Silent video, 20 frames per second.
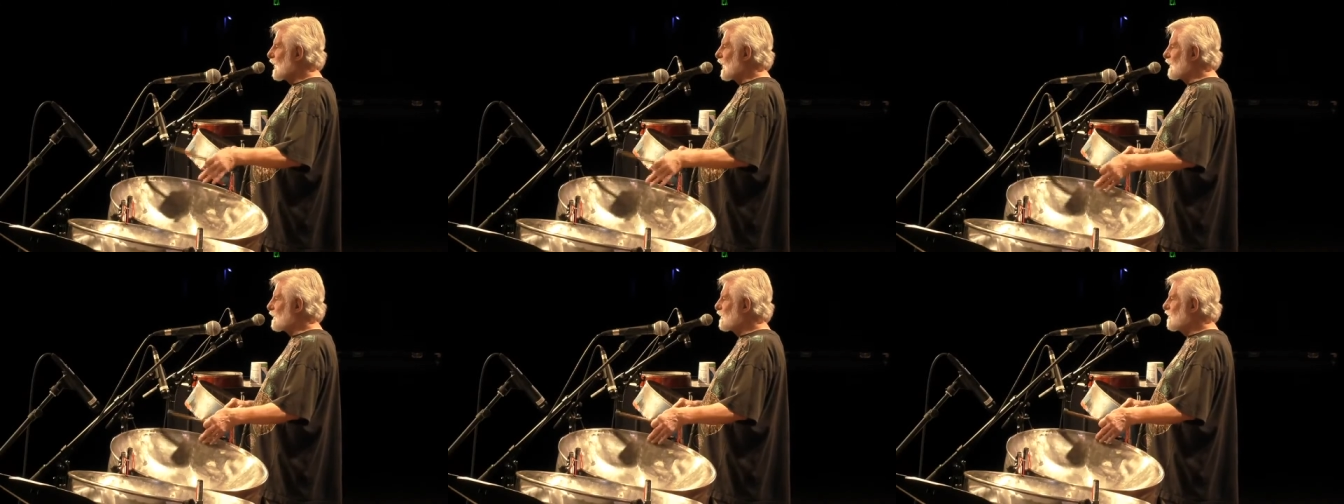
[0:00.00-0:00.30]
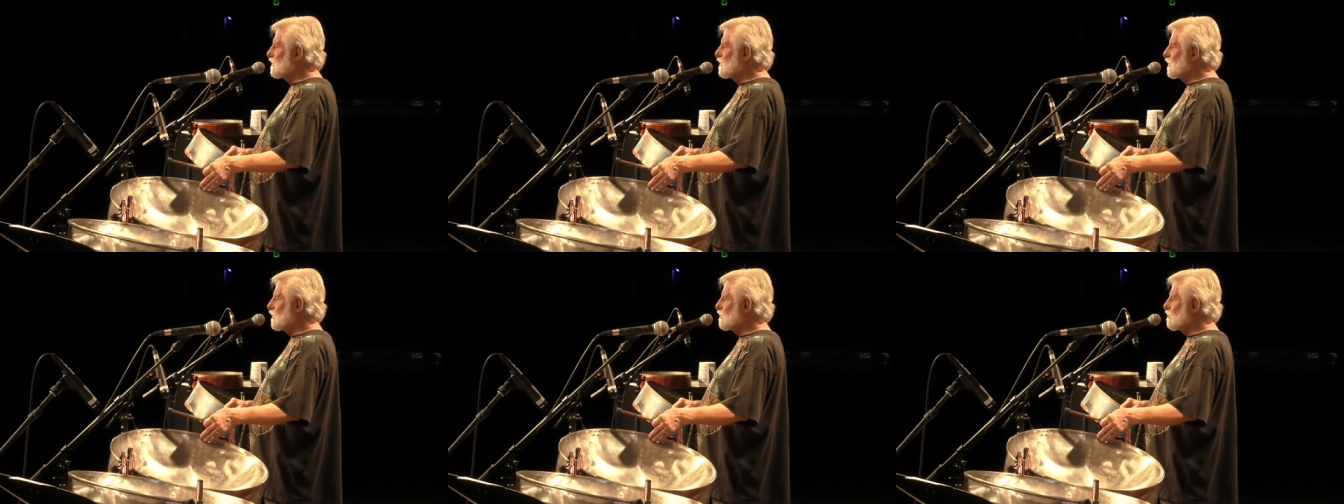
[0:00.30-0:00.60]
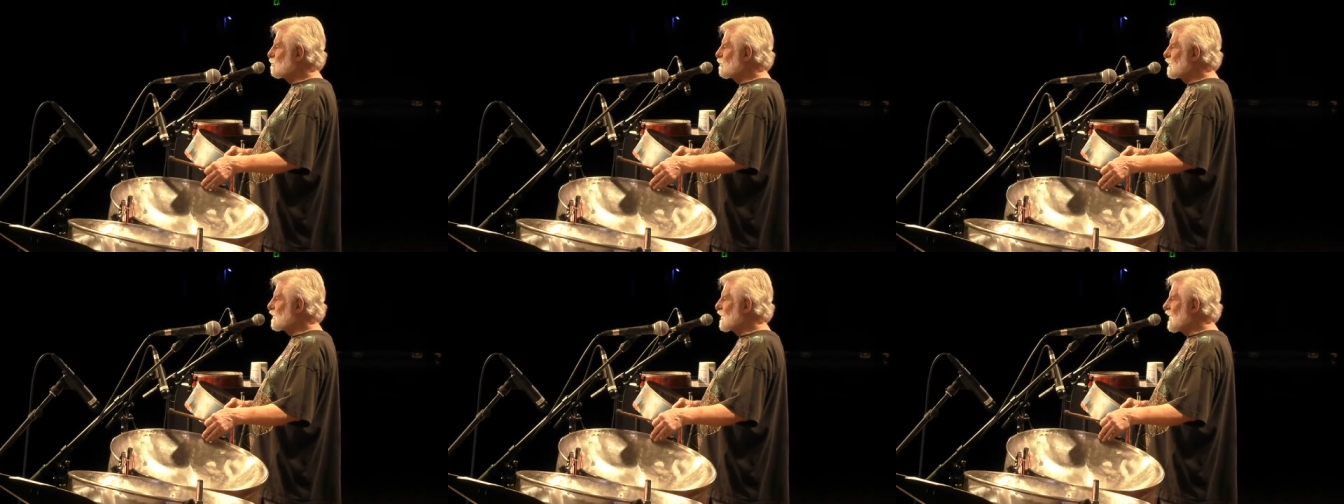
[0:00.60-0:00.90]
And this
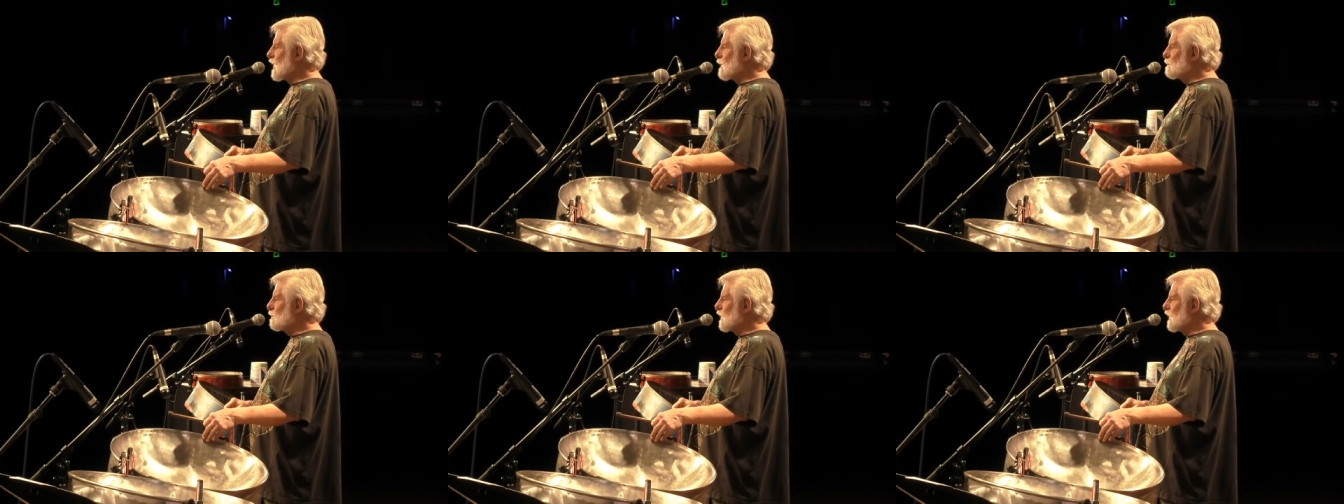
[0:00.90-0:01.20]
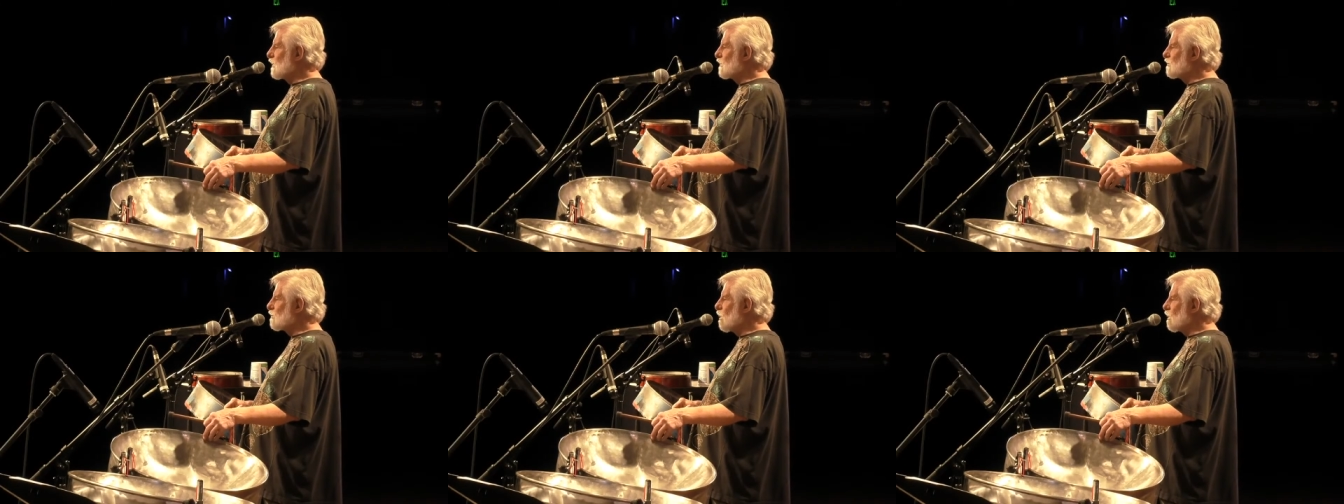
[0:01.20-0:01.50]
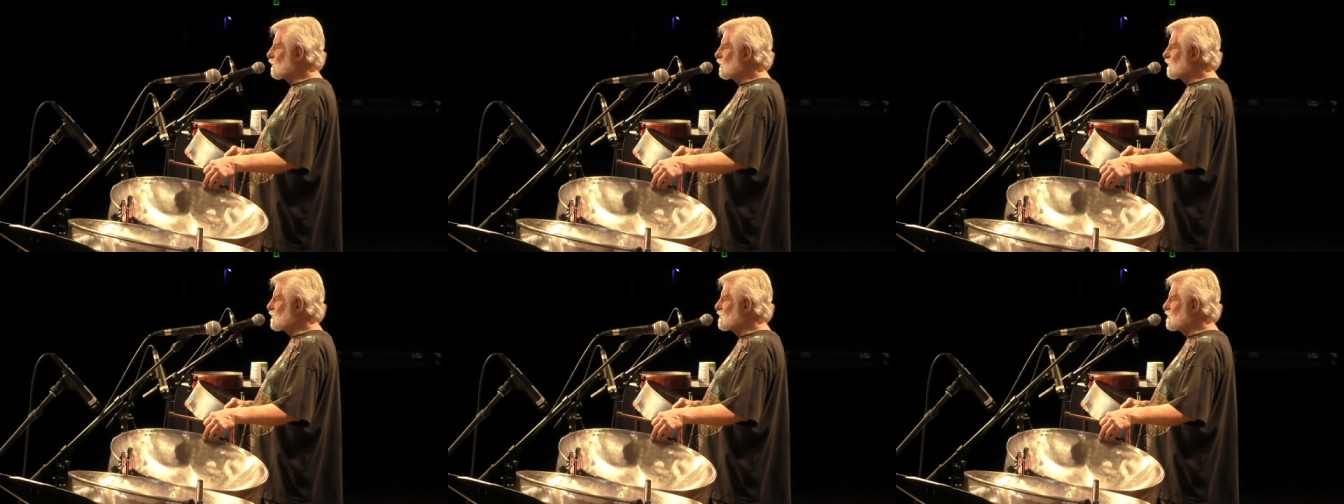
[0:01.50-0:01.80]
instrument that I play is
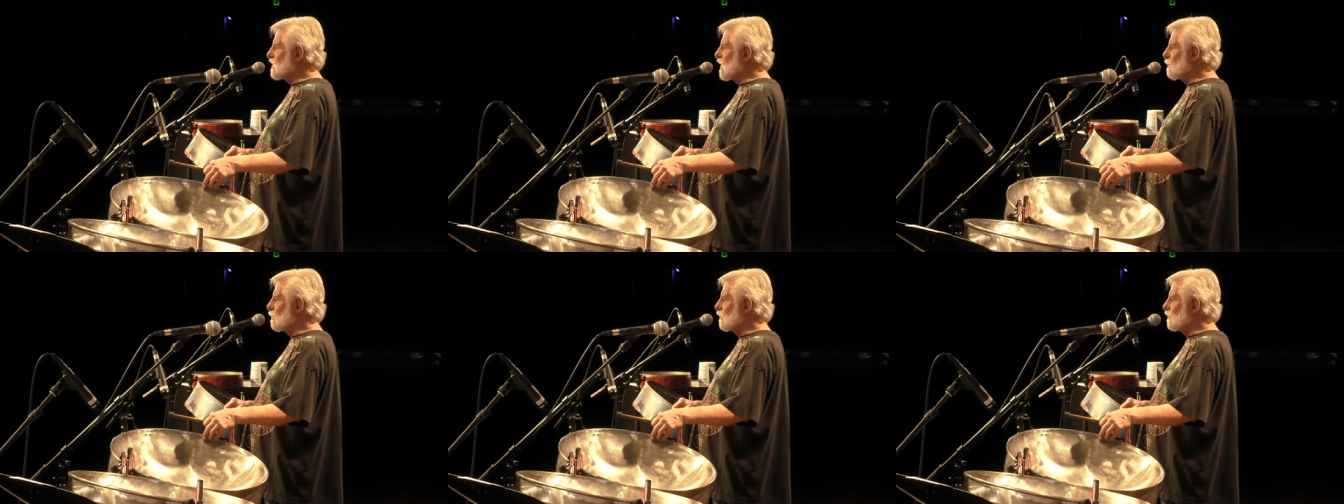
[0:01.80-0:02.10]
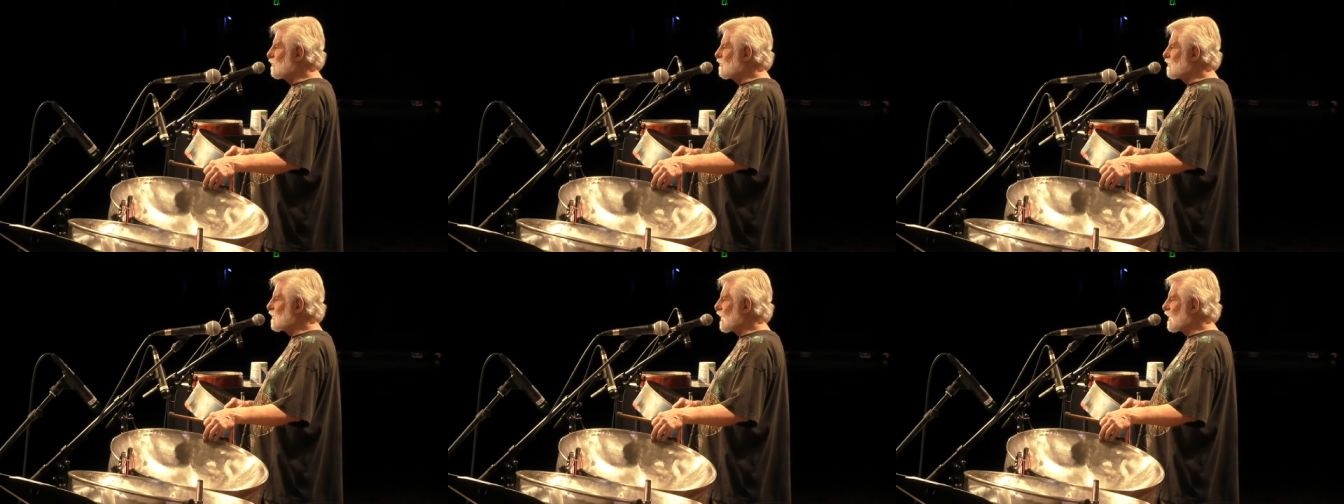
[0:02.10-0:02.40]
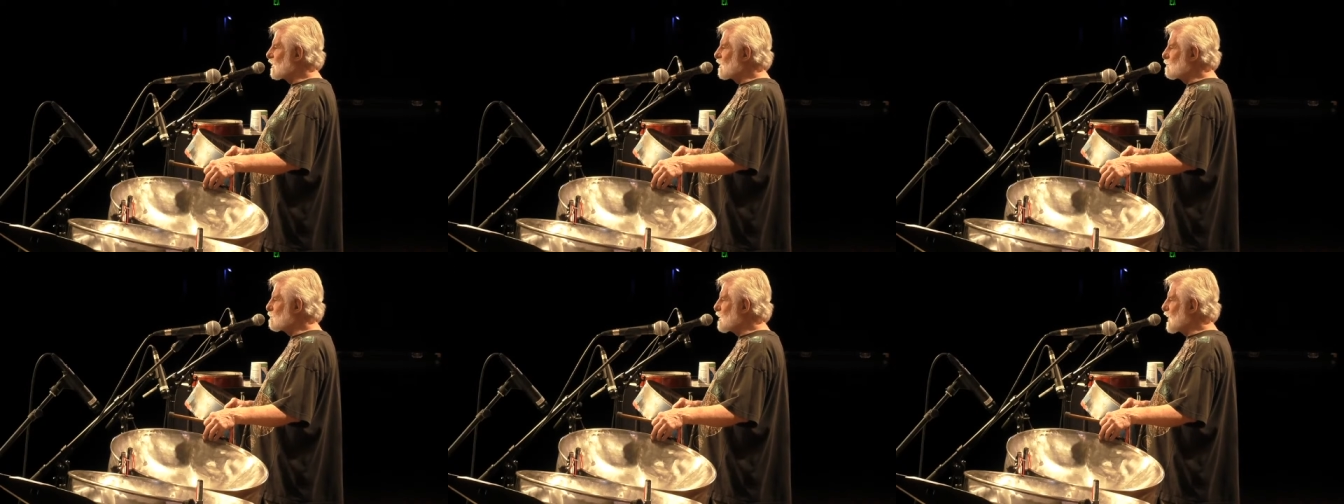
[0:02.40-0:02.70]
called a double
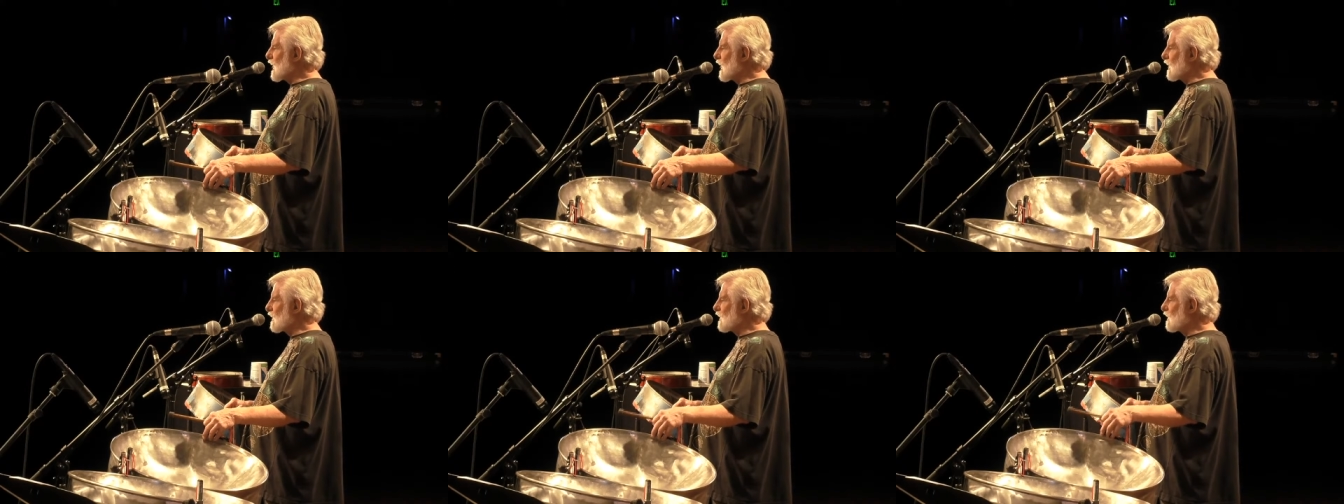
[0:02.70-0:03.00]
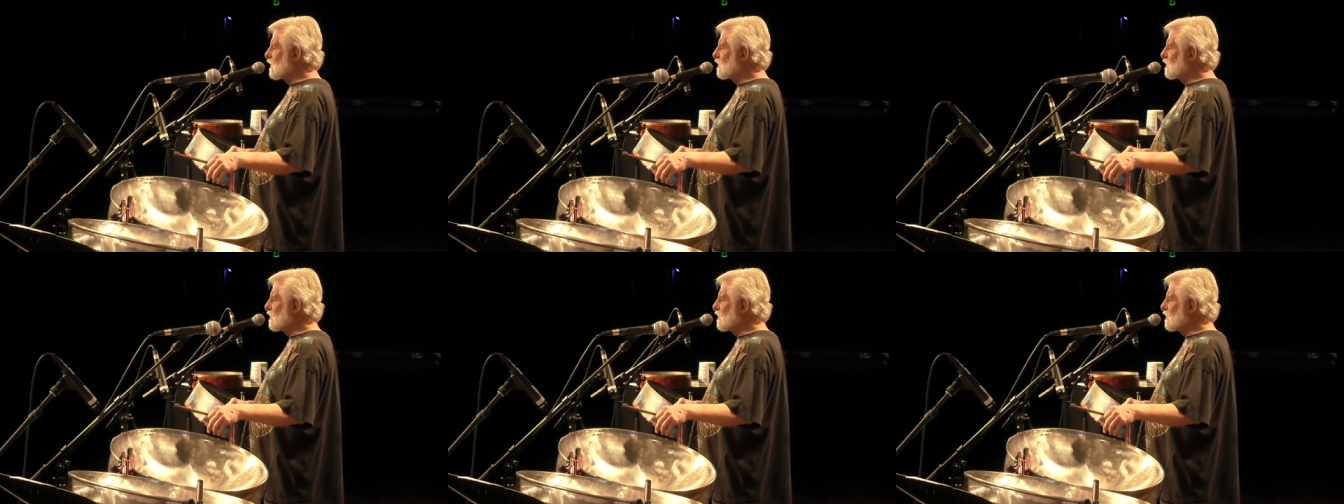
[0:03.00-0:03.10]
second pan,